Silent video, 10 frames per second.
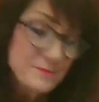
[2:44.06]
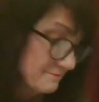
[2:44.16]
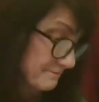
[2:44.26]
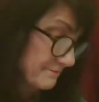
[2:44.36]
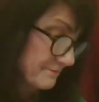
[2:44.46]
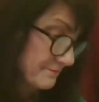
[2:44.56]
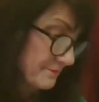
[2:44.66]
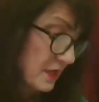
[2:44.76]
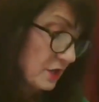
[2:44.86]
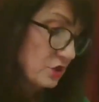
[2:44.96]
more.
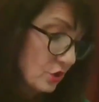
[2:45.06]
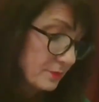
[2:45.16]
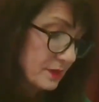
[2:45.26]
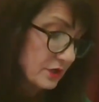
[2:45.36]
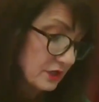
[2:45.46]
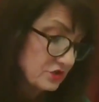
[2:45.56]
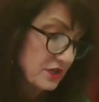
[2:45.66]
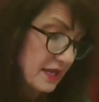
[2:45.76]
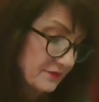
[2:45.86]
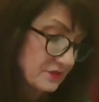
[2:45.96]
No
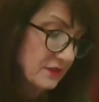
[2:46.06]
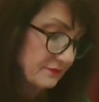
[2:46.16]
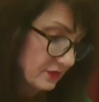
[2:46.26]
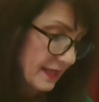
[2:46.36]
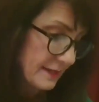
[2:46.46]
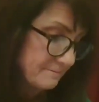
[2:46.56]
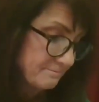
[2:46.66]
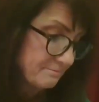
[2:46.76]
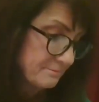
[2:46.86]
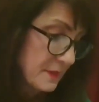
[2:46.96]
American should have to live a lie.
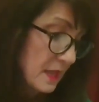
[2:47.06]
